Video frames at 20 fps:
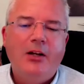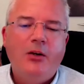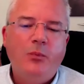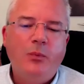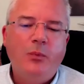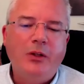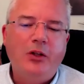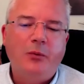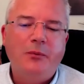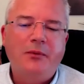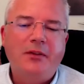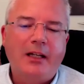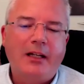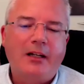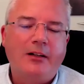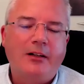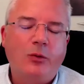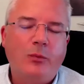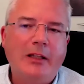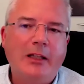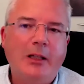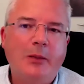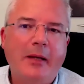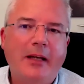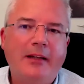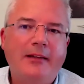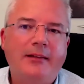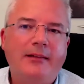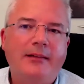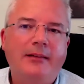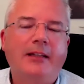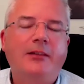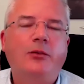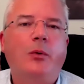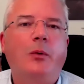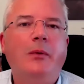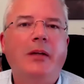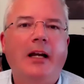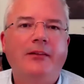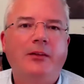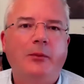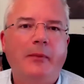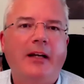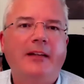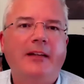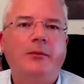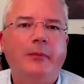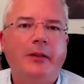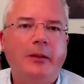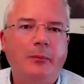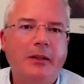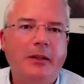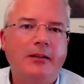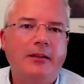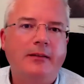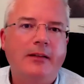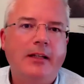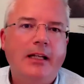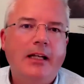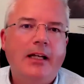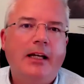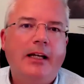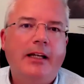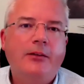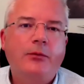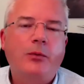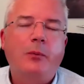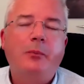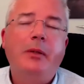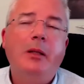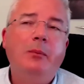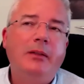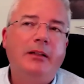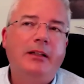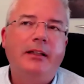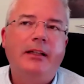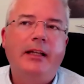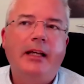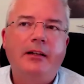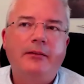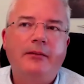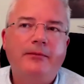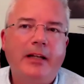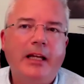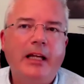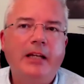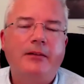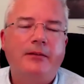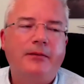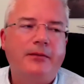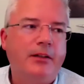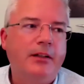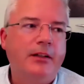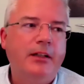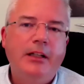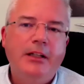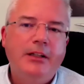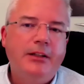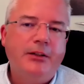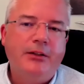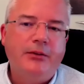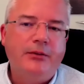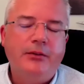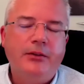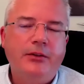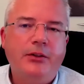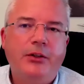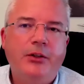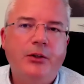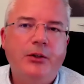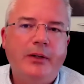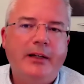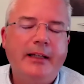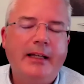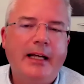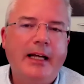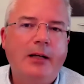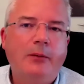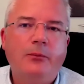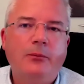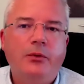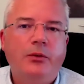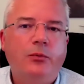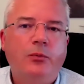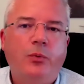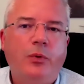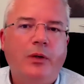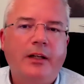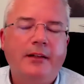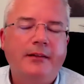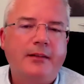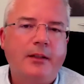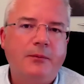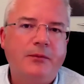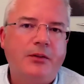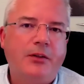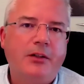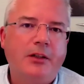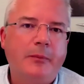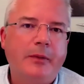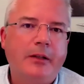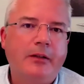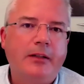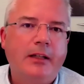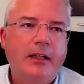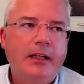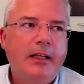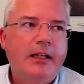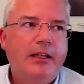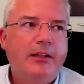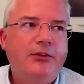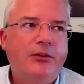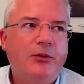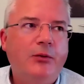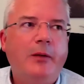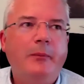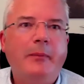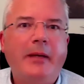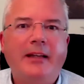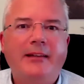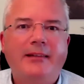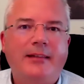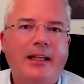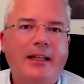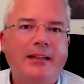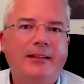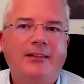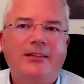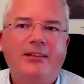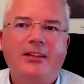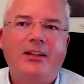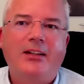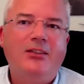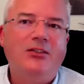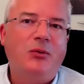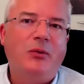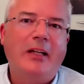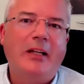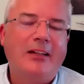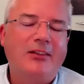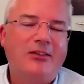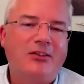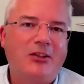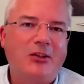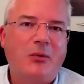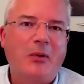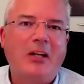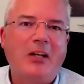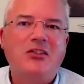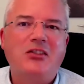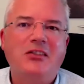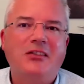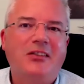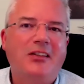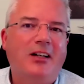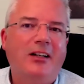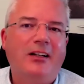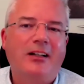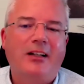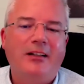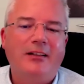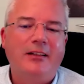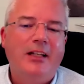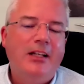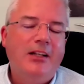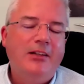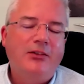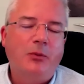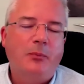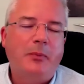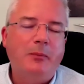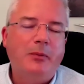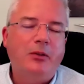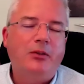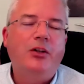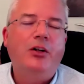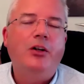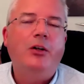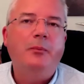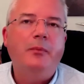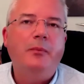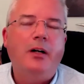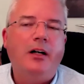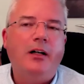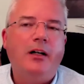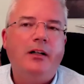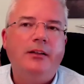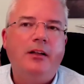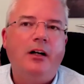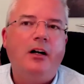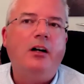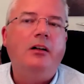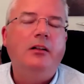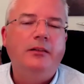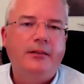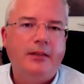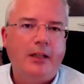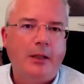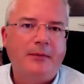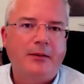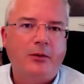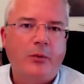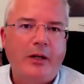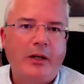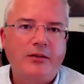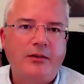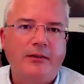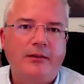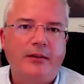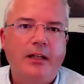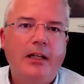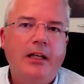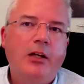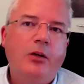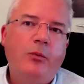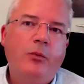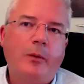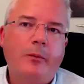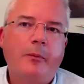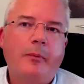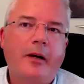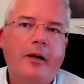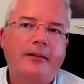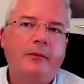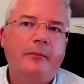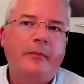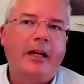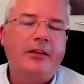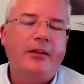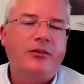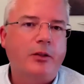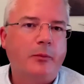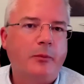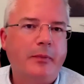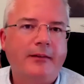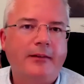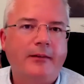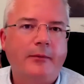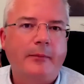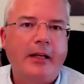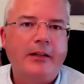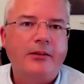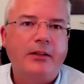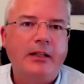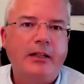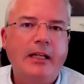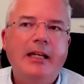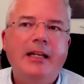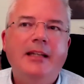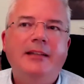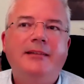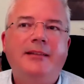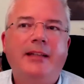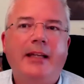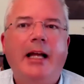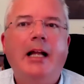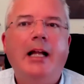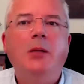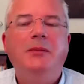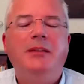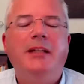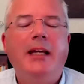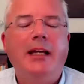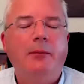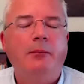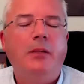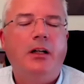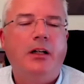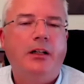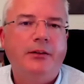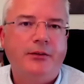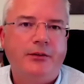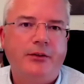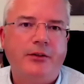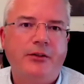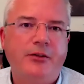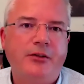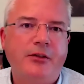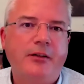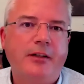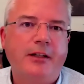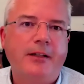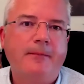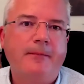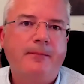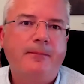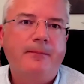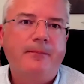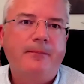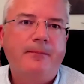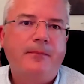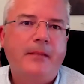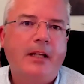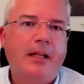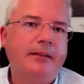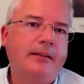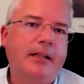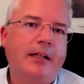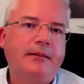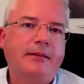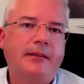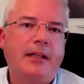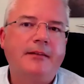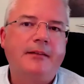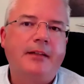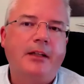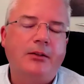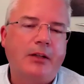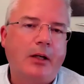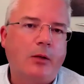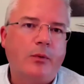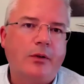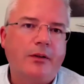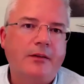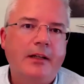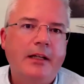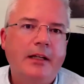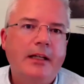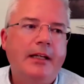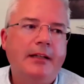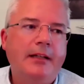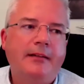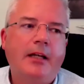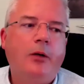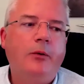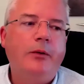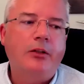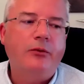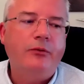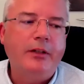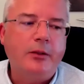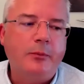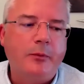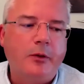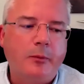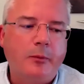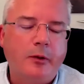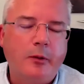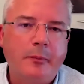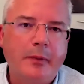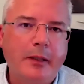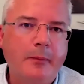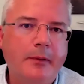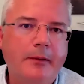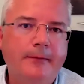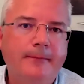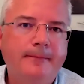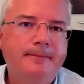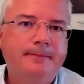we come together on a weekly basis, and that's where we have the mastermind meeting. And that's where people can get a flavor for, who I am, what is it I'm talking about, do I make sense, do I answer the questions, all that kind of. So people come on all types of questions, whether it be personal mastery or business mastery, to help them on their journey. And that's how that works. It's how it can reach more and more people.